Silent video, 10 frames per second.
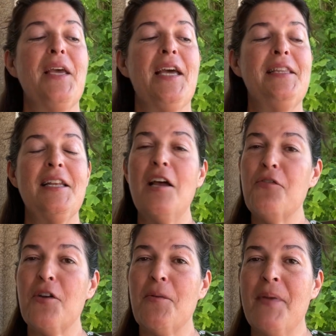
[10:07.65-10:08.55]
And then I
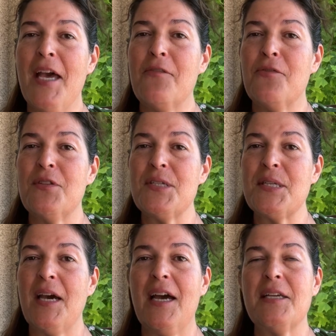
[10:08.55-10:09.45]
felt bad for this
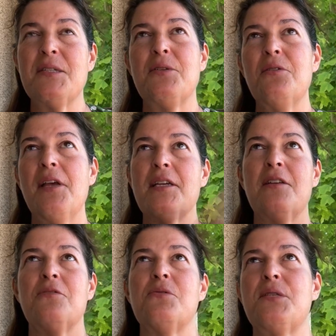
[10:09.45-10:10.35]
guy because they're like
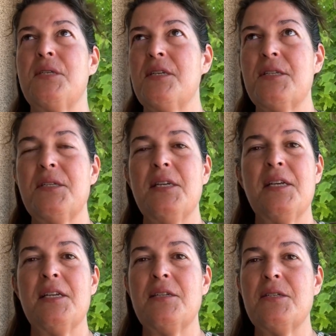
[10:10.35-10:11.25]
in their
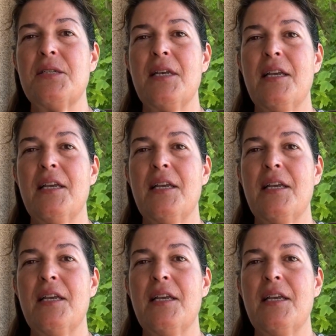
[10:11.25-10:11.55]
60s.